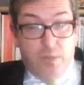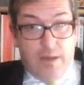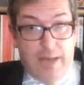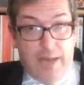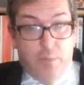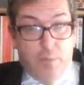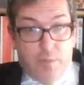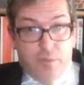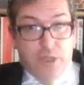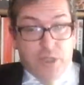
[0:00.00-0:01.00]
uh, Labor,
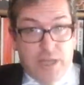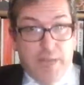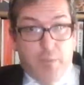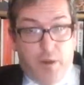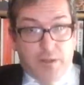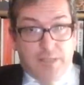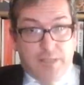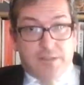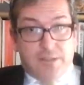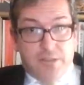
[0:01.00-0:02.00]
the British Labour
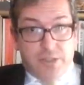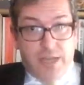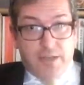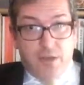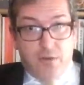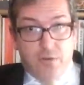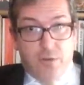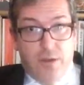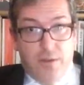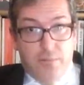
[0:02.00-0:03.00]
Party's
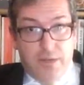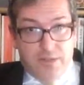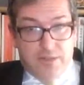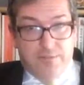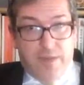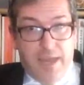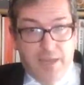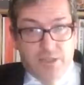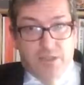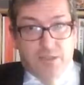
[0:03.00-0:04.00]
shadow uh, minister for
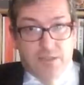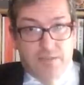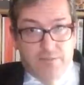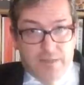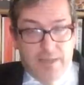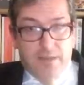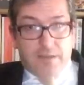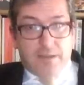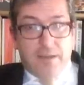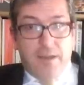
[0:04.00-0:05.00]
Asia, Stephen
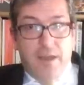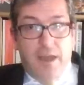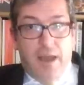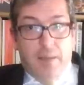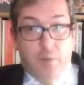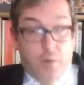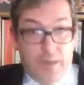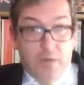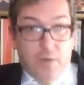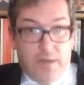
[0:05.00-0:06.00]
Kinnock, um,
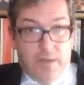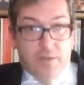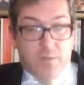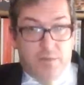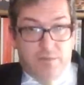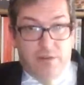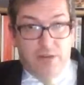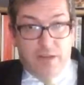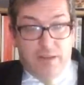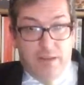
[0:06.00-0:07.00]
who equally has been
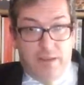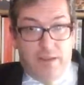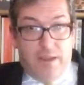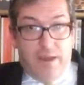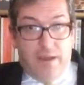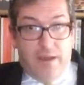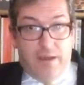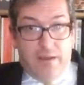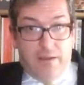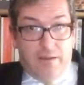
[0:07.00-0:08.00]
very
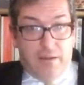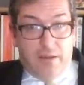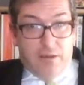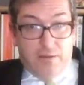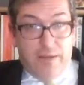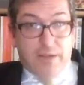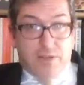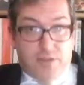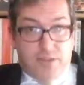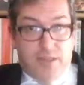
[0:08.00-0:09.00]
uh,
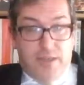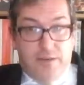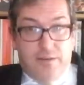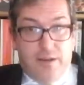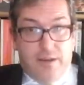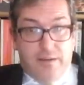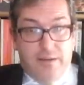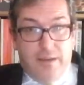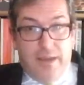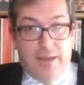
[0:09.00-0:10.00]
courageous in,
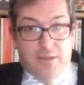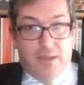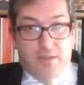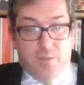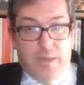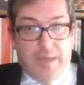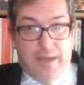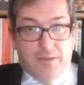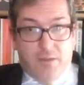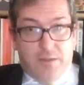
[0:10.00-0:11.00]
uh, in, in
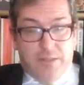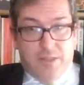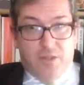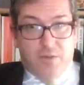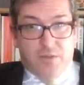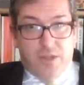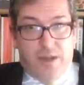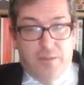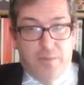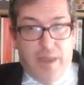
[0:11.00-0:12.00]
speaking out on these
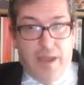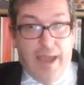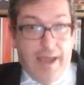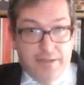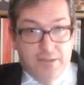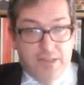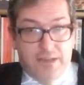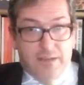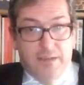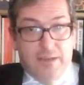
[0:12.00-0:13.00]
issues, um, and
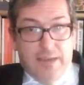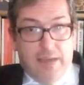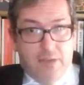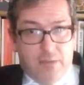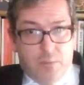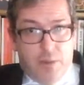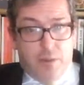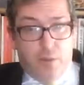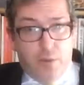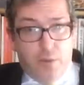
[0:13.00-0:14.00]
uh, Carolyn
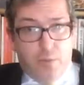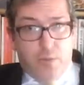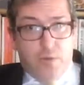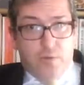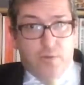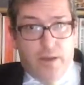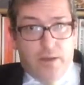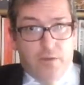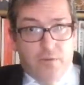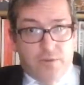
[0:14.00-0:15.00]
Bartholomew,
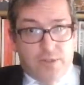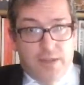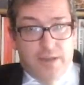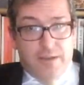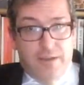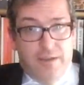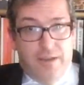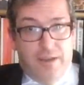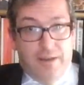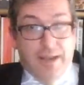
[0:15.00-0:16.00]
uh, who's
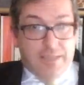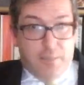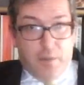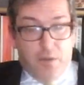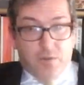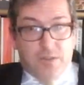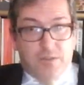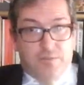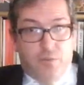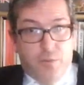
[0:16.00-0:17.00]
Nancy
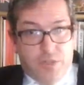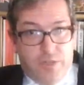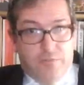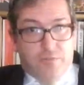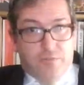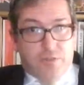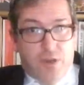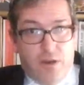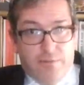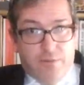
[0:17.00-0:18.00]
Pelosi's former chief of
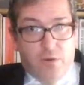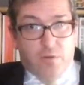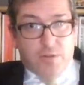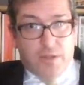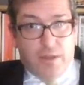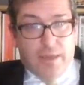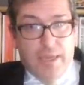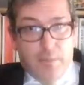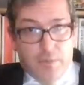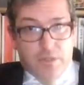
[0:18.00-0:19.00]
staff and holds a, a
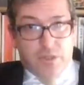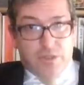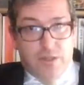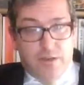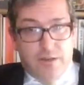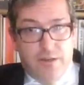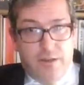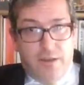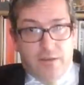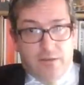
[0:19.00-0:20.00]
key position in a
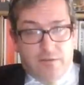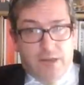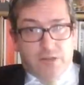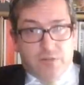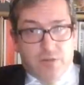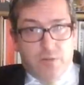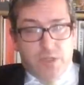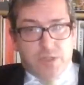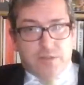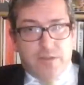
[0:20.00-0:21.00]
congressional
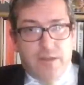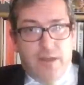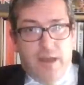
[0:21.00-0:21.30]
commission.